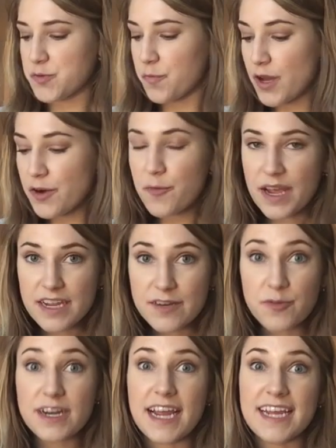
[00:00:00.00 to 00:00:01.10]
What Away
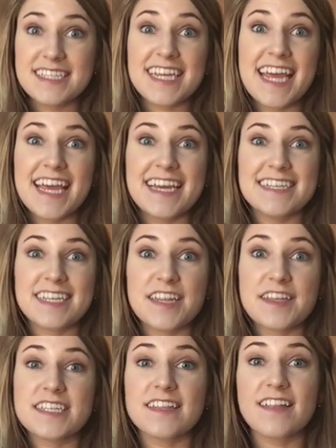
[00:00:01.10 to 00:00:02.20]
creates is
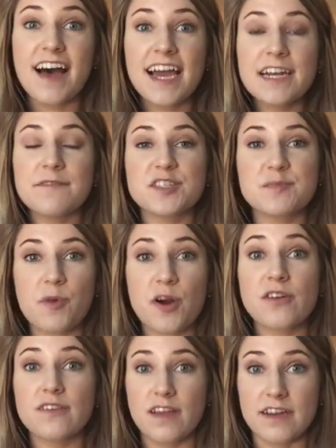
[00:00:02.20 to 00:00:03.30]
this line of
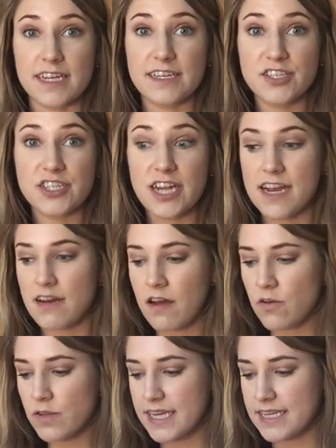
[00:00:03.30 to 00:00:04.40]
smart luggage, and
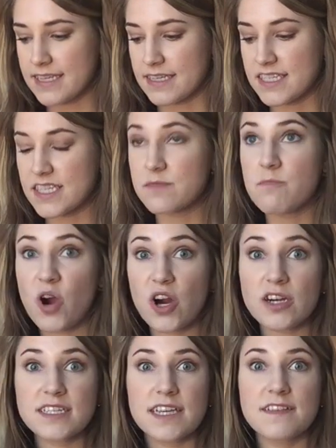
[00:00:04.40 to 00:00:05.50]
not only is it
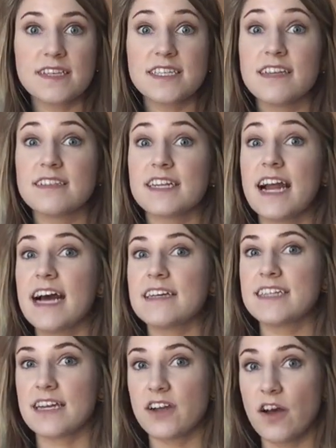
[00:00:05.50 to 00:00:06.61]
smart in the sense that it
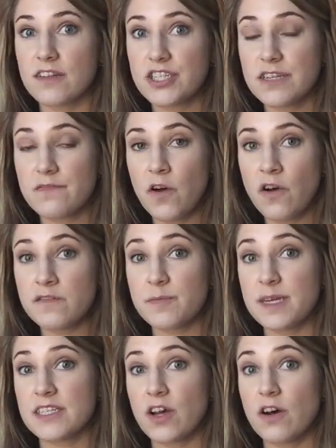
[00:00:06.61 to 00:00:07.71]
has technology involved,
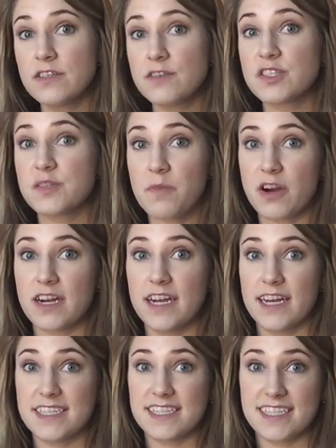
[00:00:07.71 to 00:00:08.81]
but it's also smart
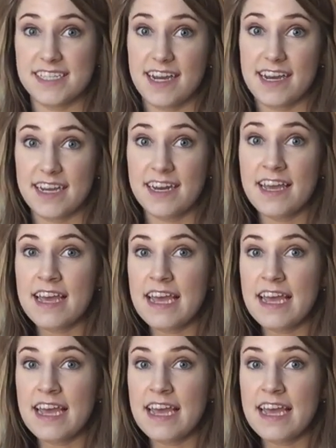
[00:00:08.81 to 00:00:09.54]
in its design.